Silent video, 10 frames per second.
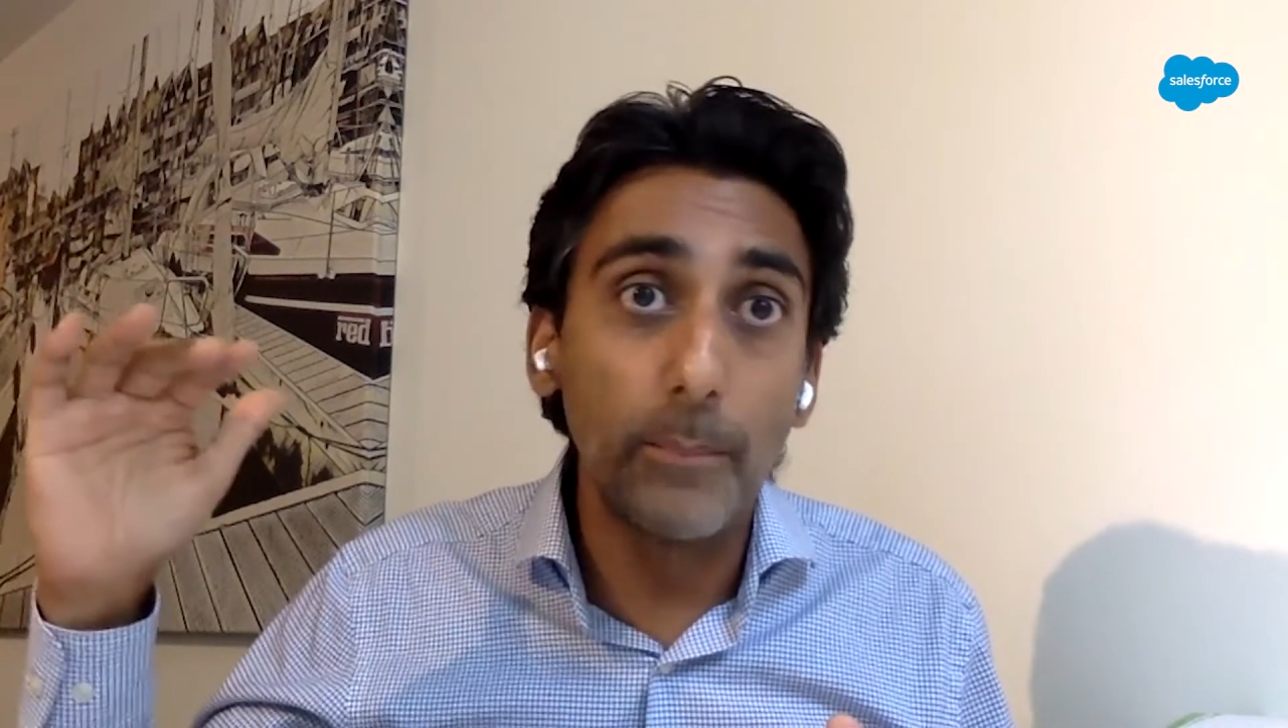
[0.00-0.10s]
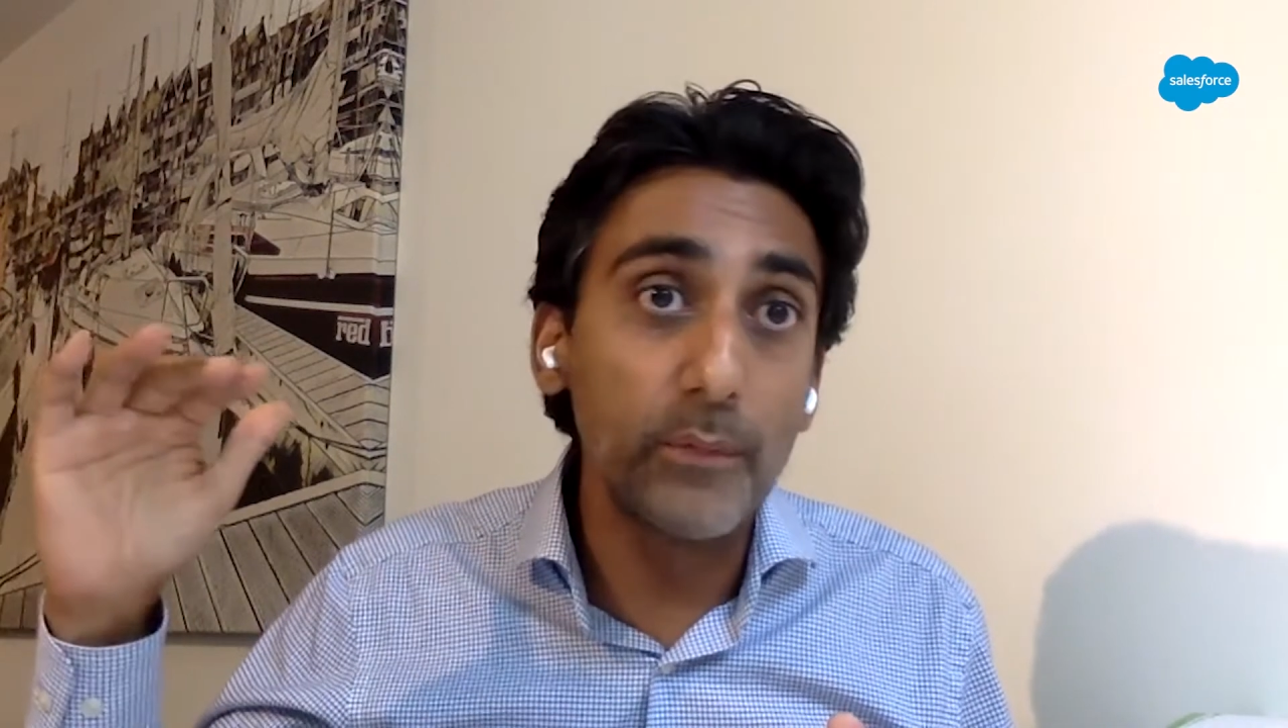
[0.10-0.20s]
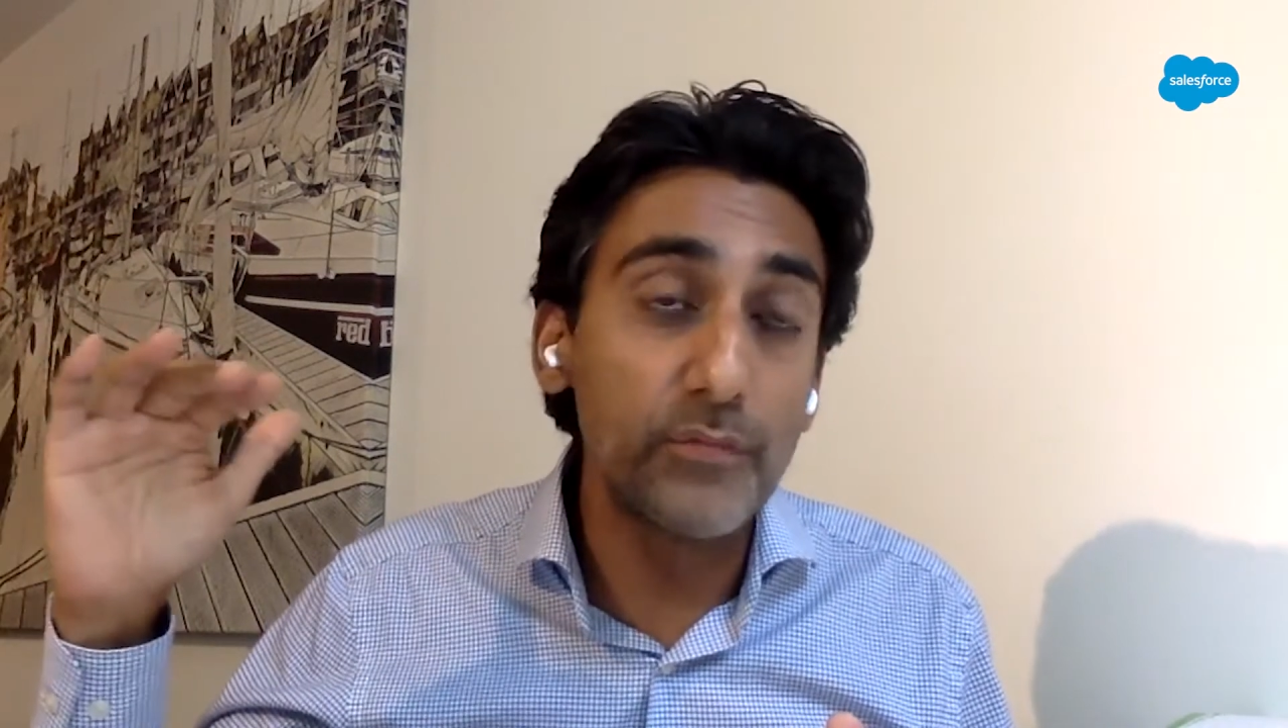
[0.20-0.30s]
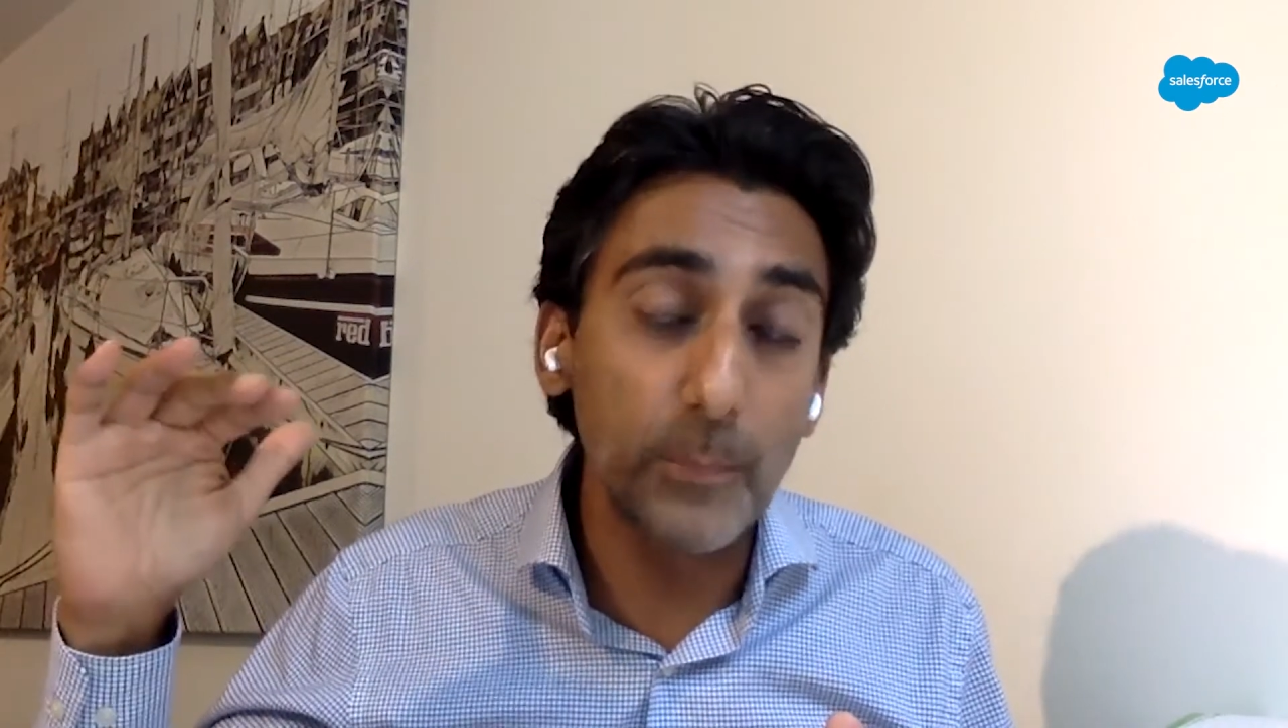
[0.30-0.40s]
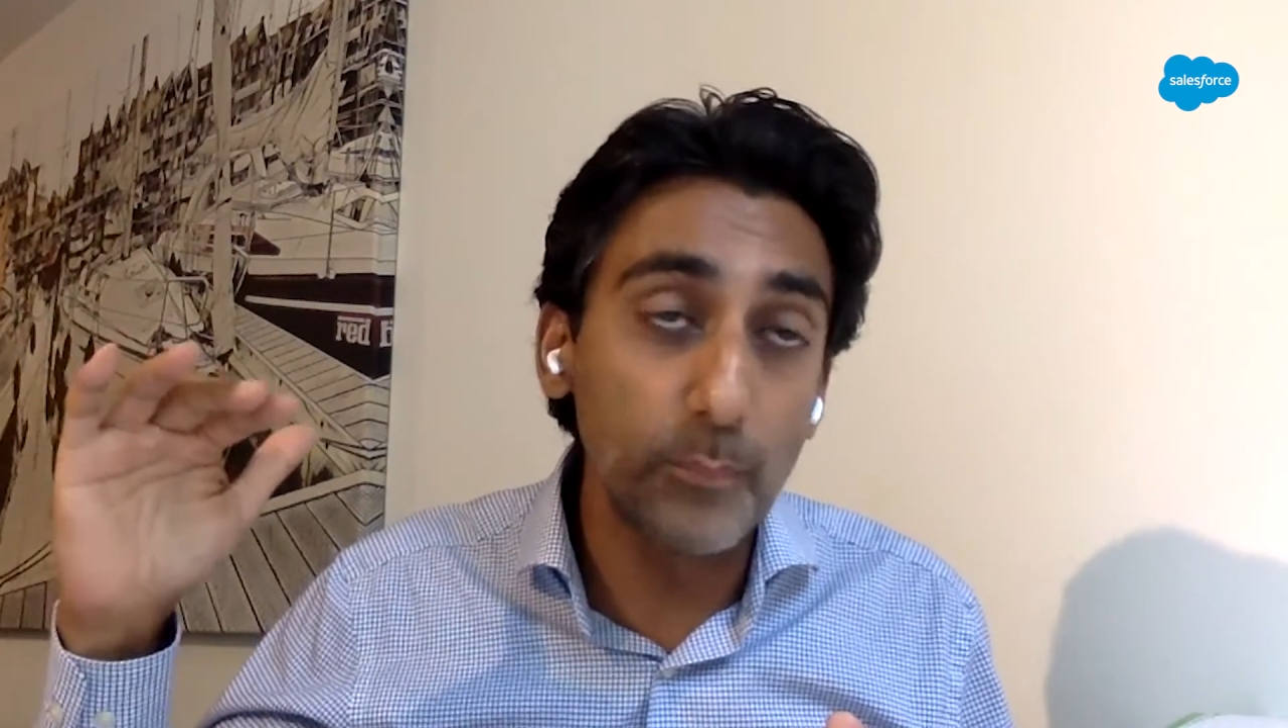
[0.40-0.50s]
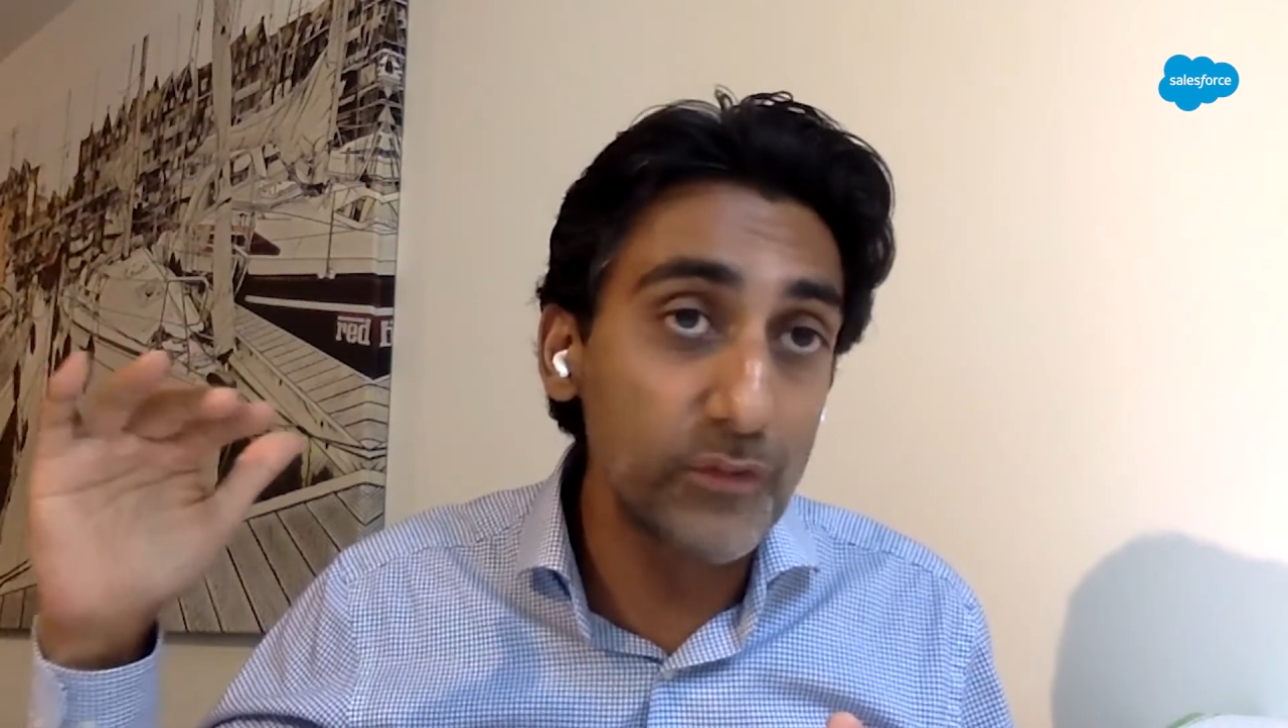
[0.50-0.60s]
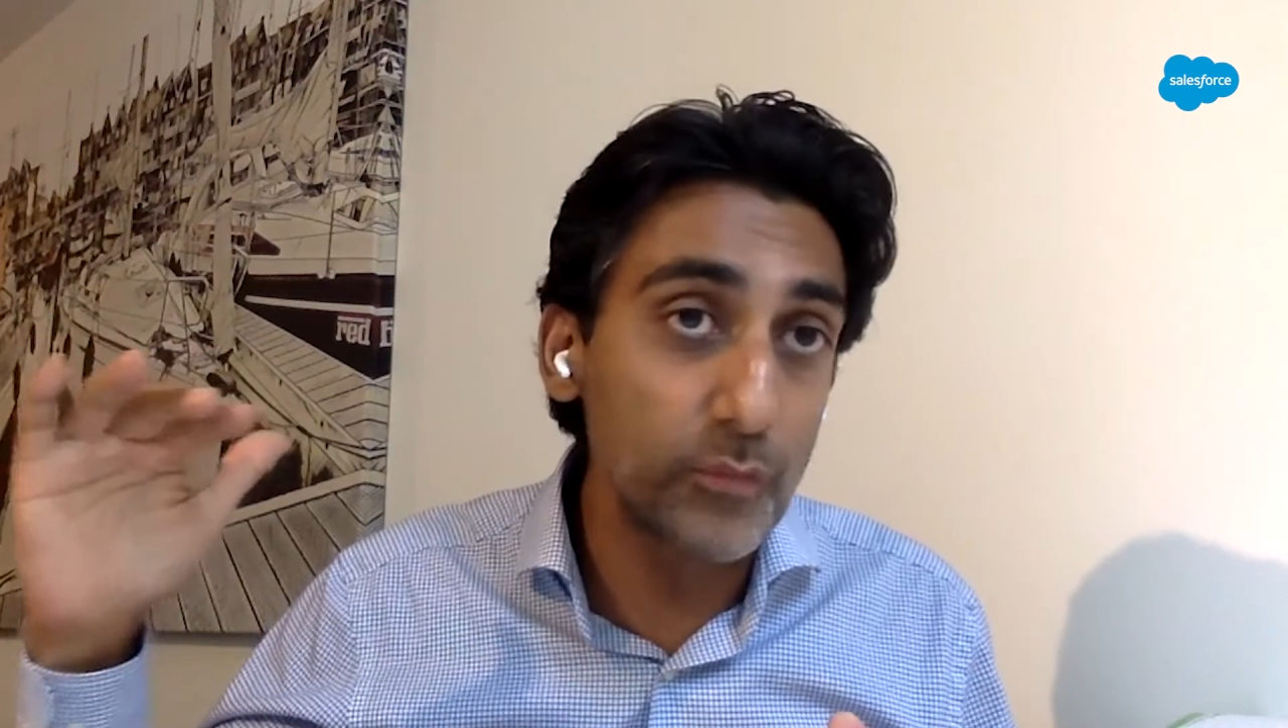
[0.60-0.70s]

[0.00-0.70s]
if shipments were